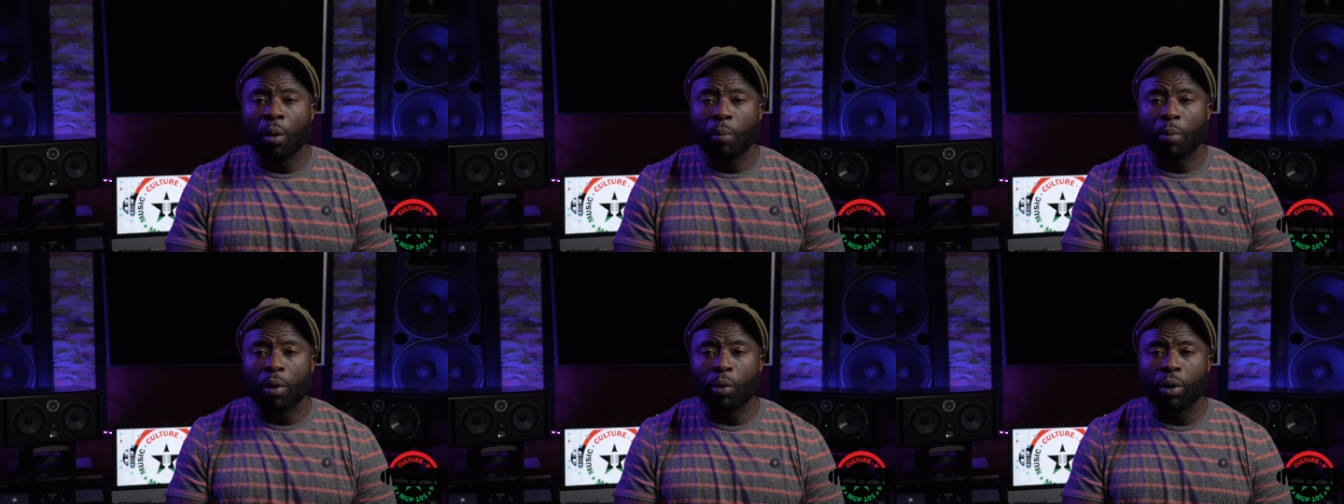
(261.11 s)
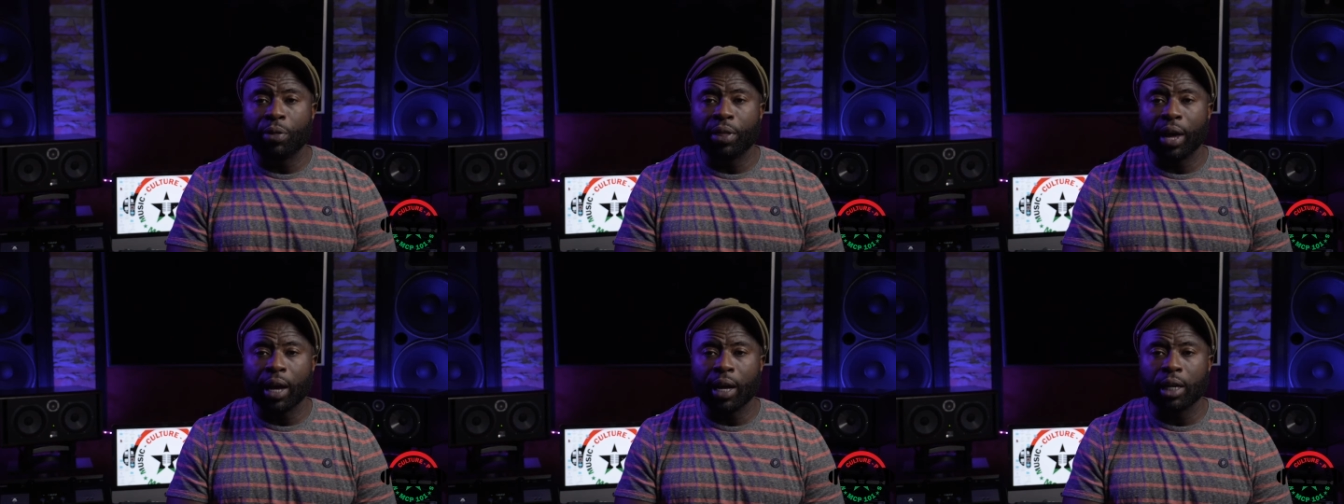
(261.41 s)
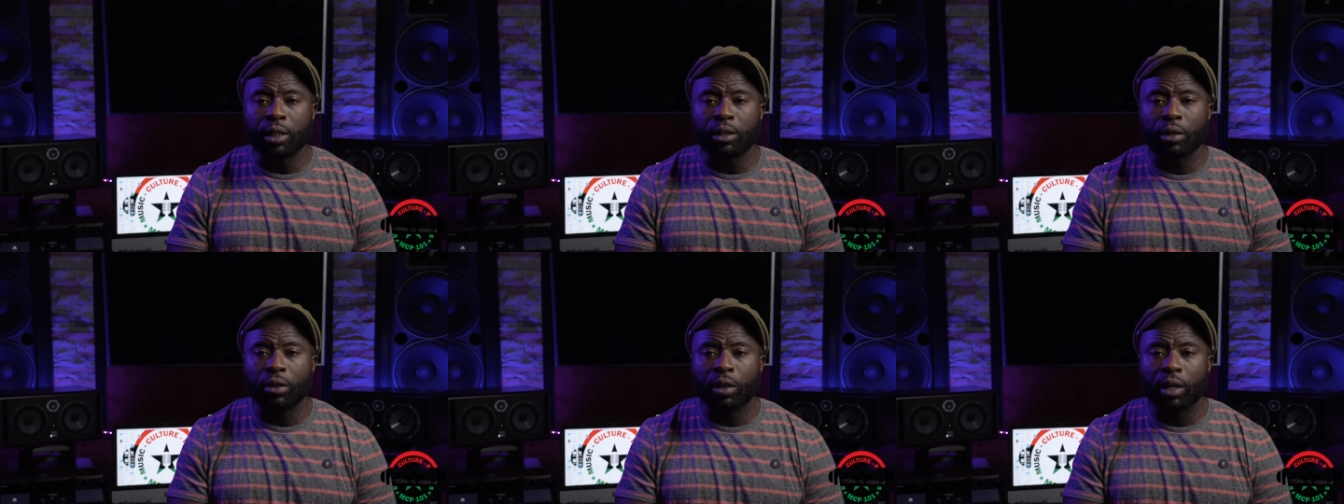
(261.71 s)
But when they
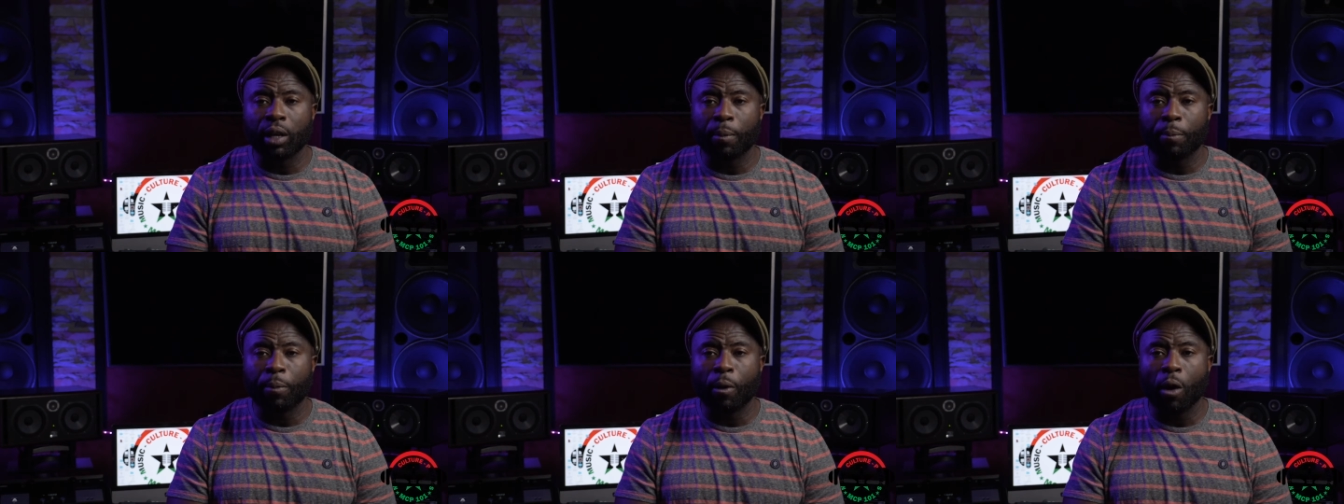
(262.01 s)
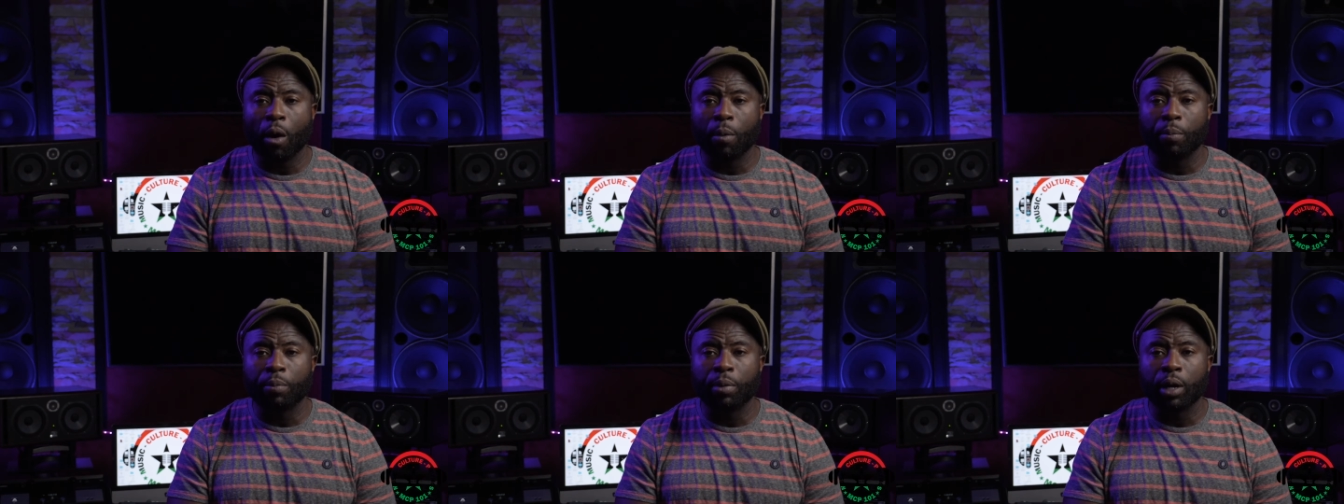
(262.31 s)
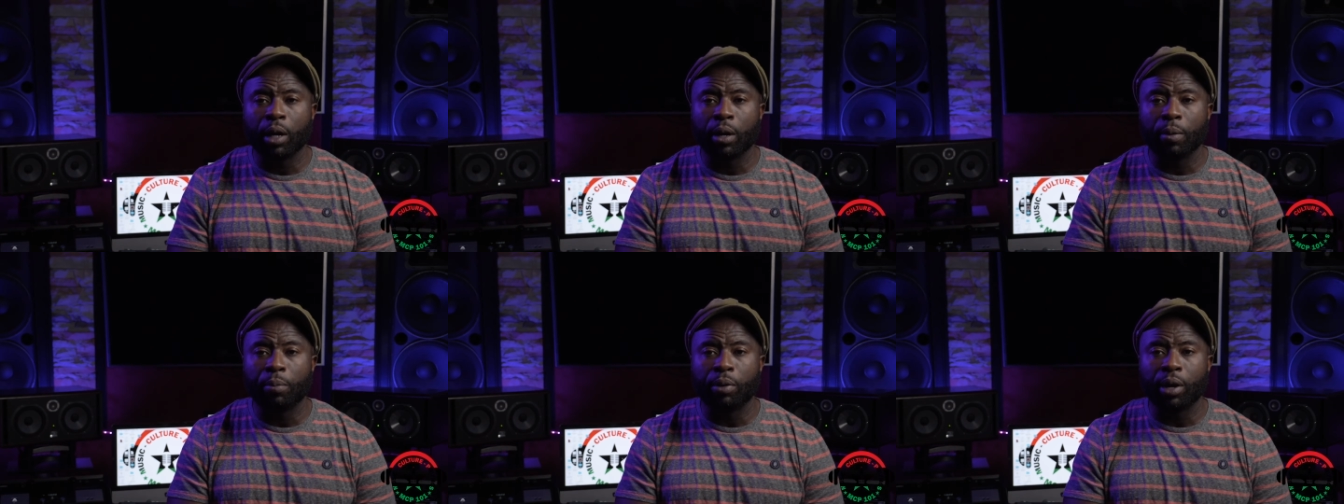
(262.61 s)
entered the
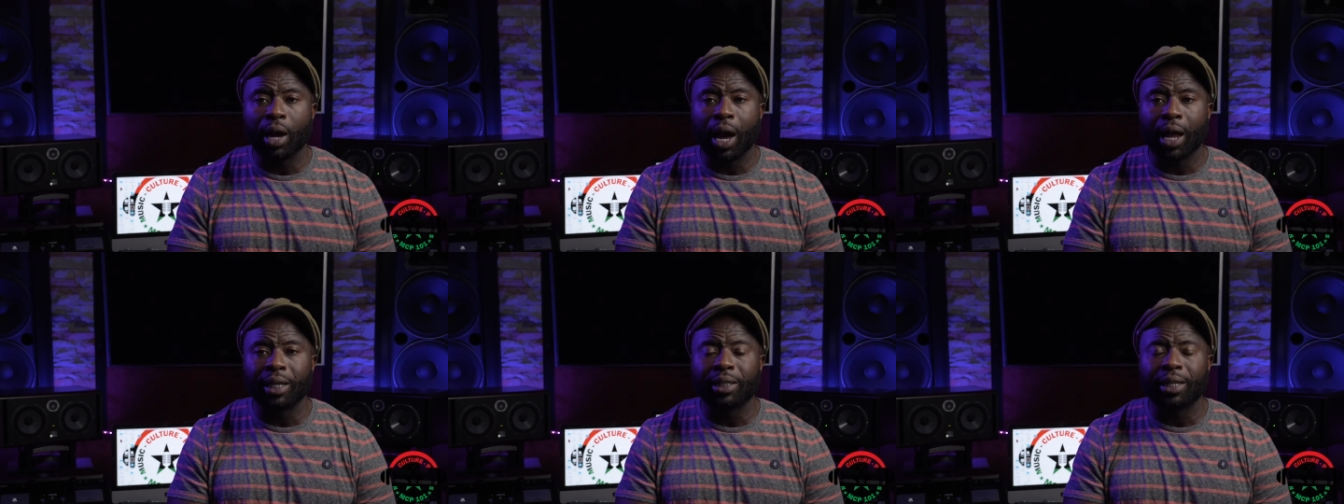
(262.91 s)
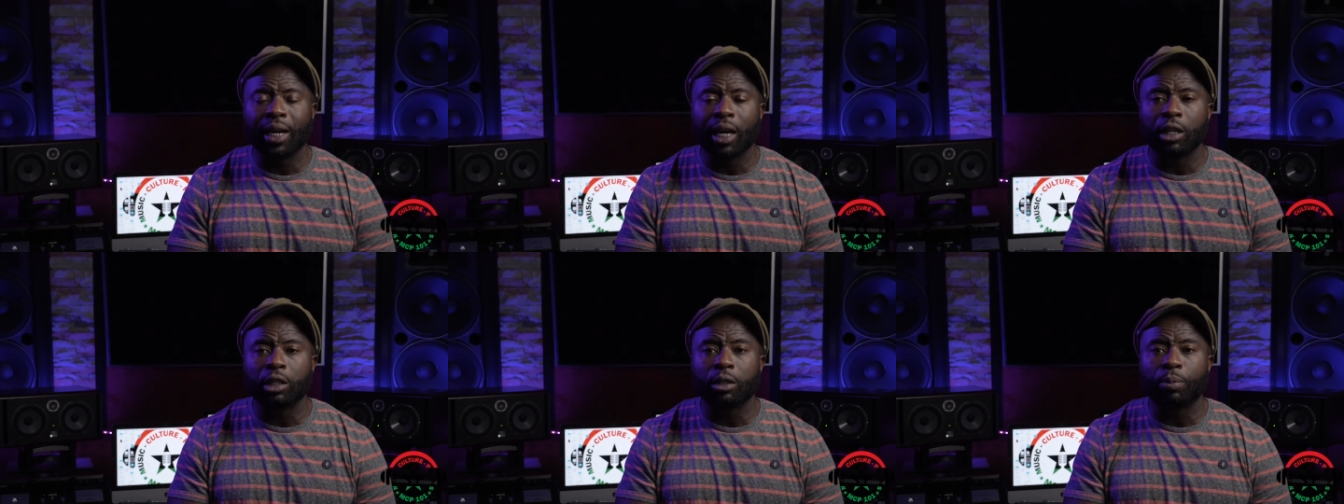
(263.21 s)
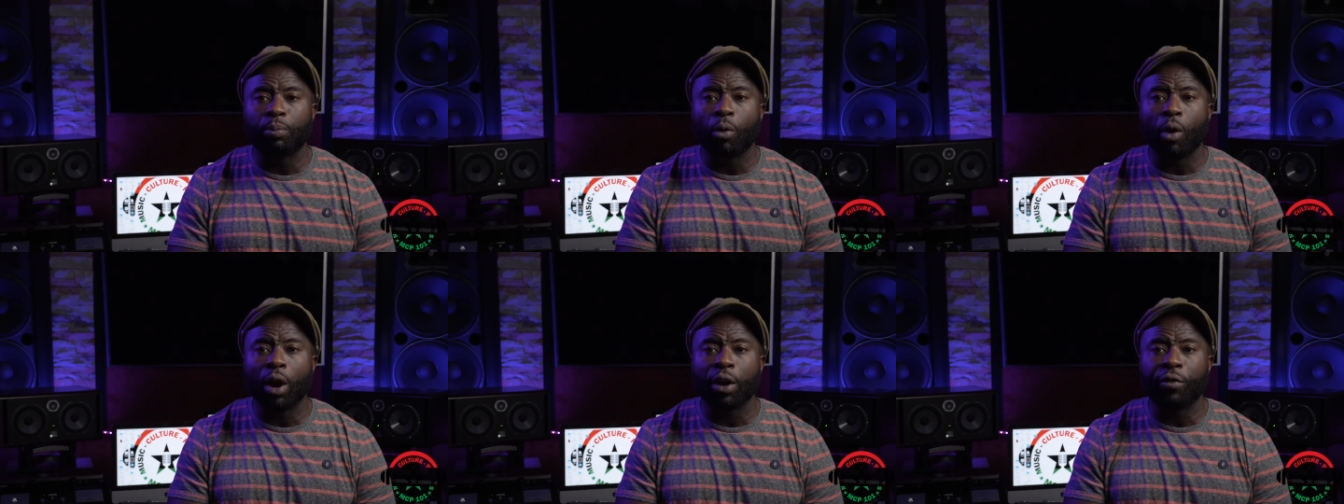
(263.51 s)
apartment, Breonna Taylor's
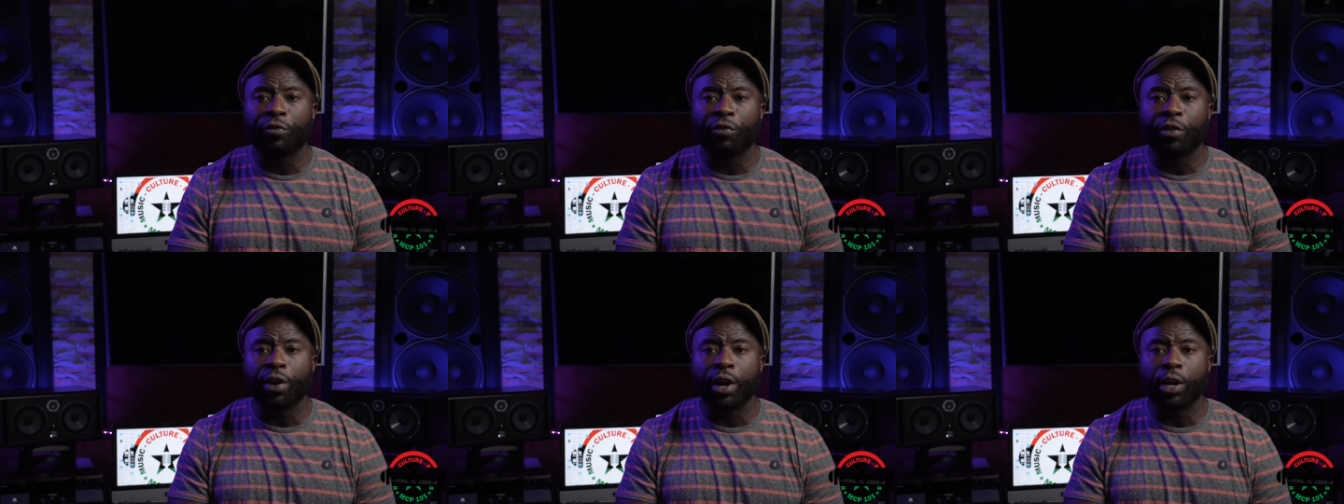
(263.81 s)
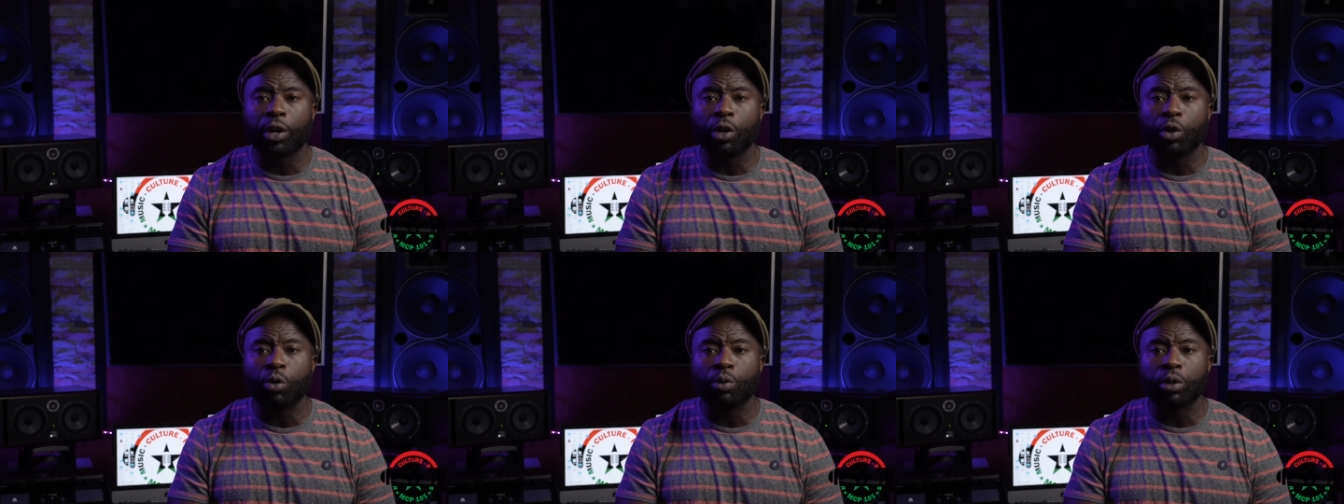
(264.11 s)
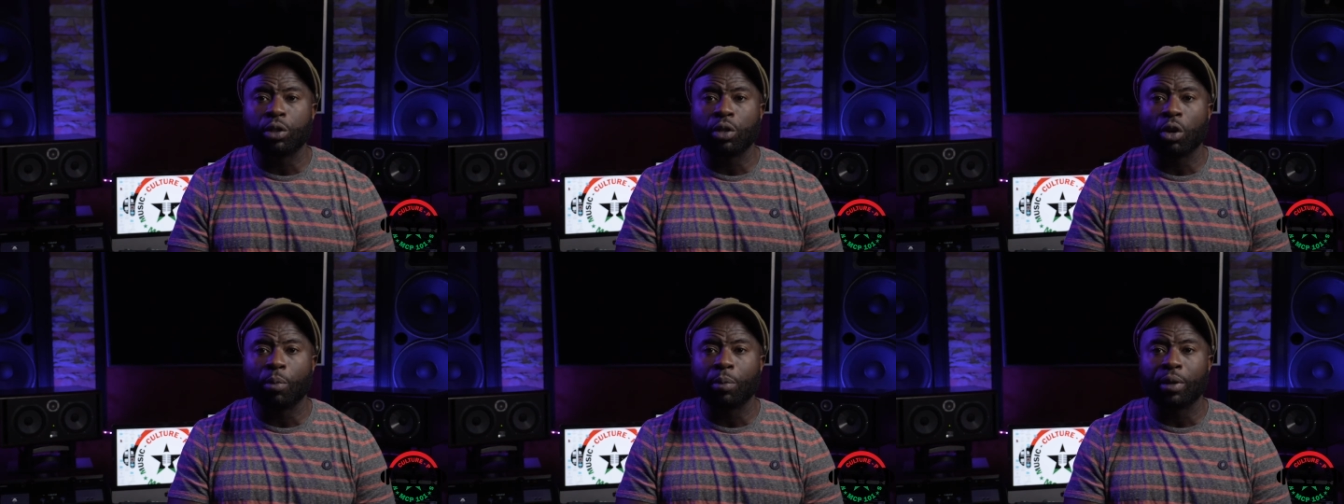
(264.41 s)
boyfriend, who
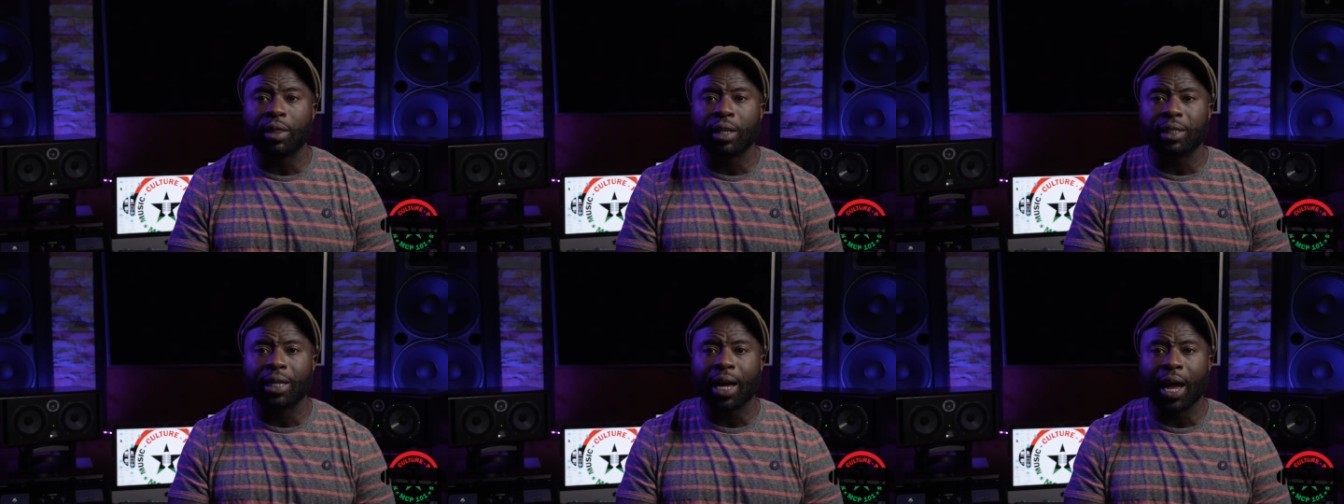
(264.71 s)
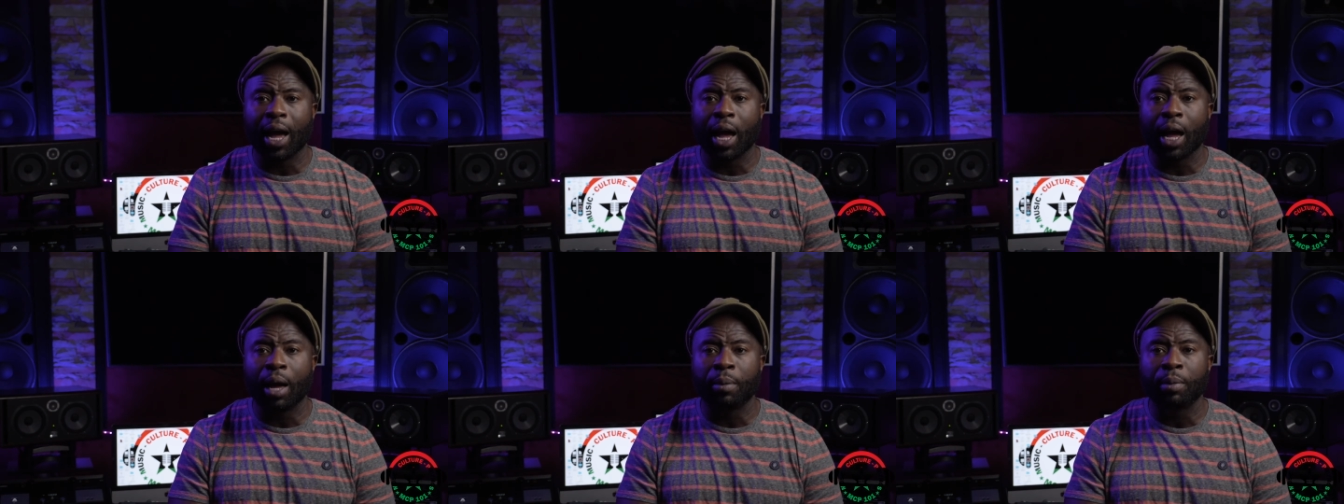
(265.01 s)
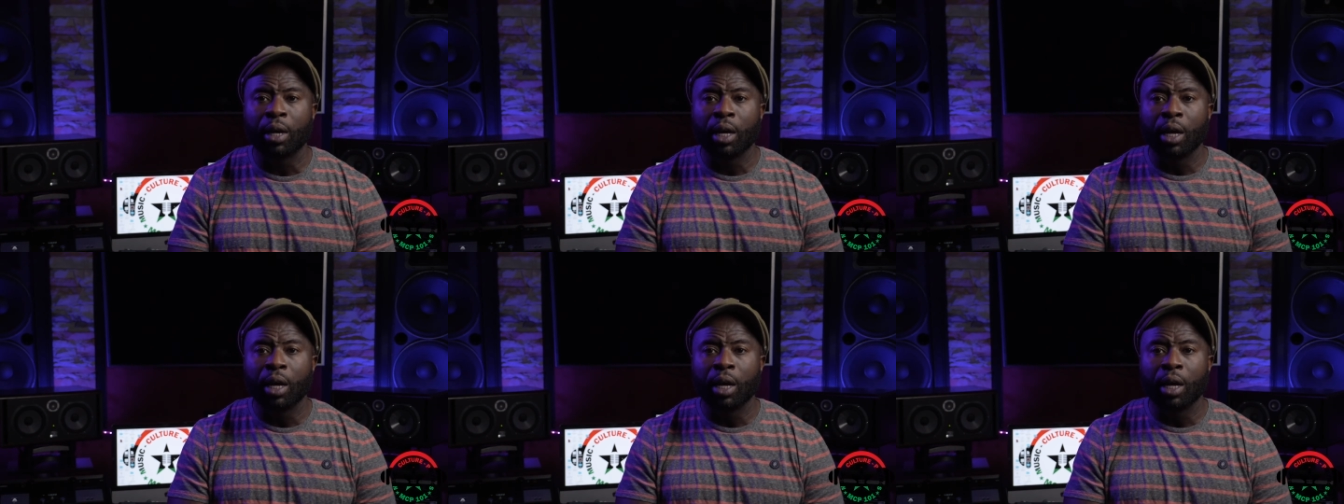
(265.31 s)
was home at the time,